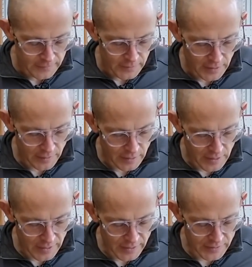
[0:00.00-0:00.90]
Very
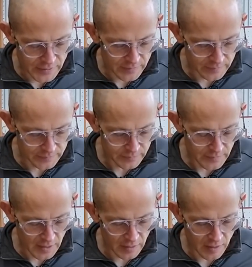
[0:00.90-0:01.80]
nice.
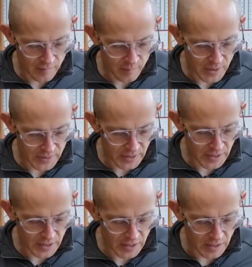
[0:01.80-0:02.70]
That kind of
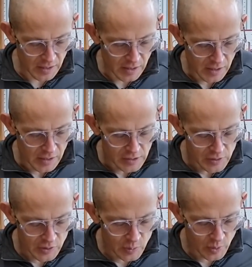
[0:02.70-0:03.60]
musky,
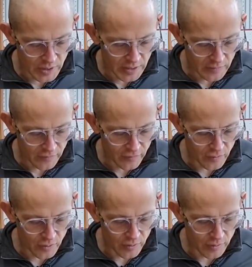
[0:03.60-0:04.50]
sweet
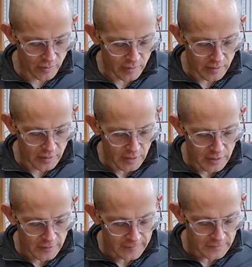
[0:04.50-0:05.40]
fruit,
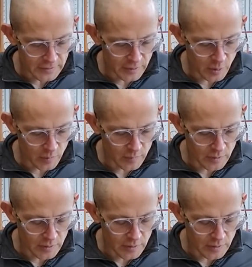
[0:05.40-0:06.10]
a little